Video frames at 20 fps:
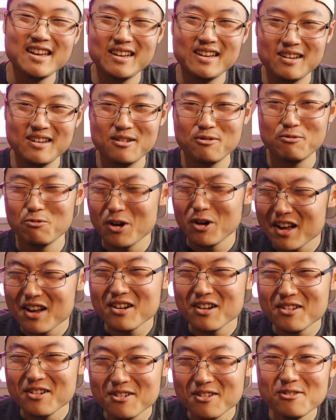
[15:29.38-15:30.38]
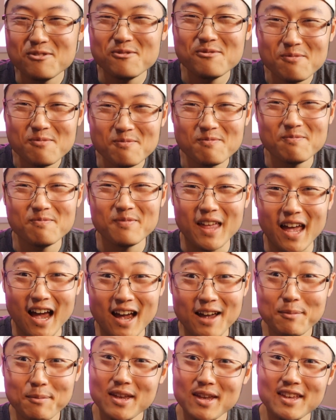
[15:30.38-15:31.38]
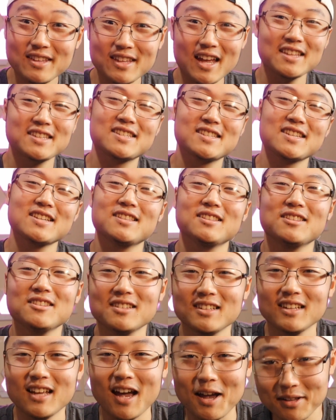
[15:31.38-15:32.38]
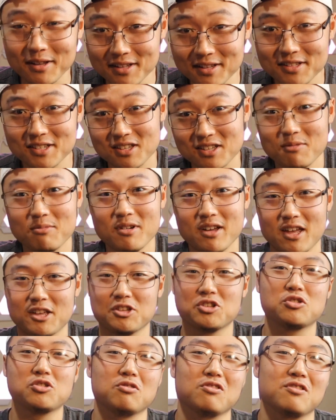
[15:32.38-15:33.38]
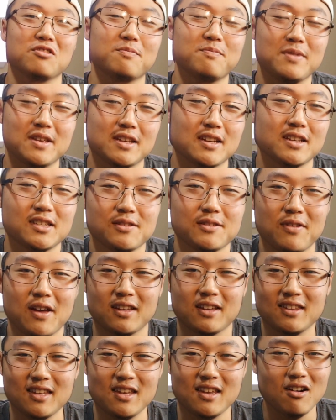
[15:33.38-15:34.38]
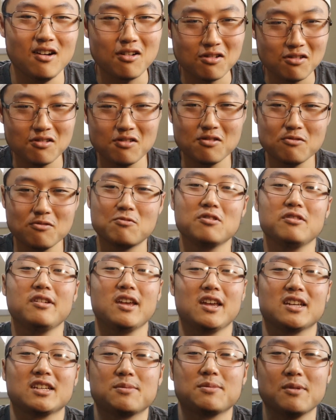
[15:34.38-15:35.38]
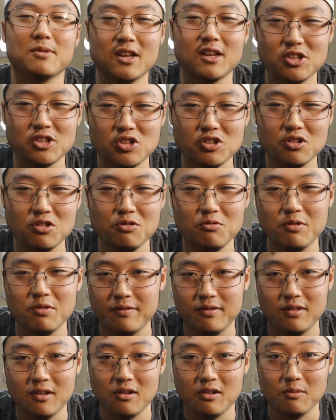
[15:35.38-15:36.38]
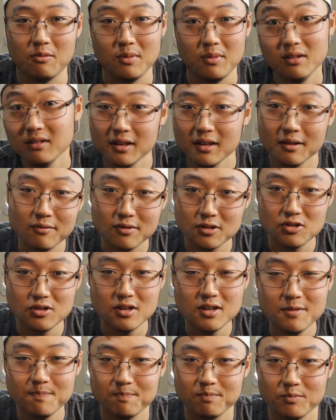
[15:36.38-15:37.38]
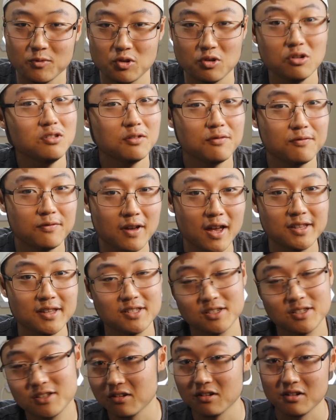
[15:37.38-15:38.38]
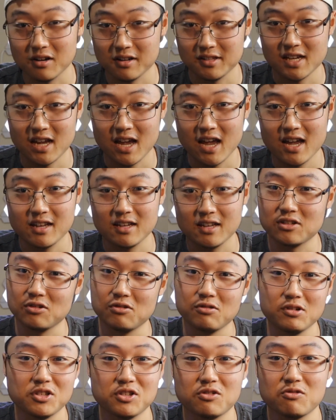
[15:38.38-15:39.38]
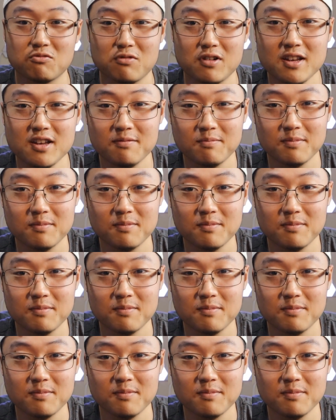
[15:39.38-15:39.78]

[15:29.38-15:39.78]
Well, I mean, it's a double-edged sword because of the fact they are really exponential with their melee infantry. Good defense, good attack is always great.